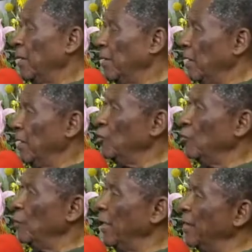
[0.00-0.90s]
There needs
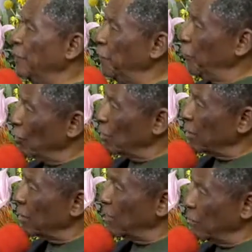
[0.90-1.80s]
to be an
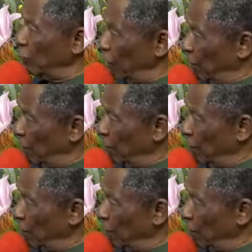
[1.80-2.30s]
enforced curriculum.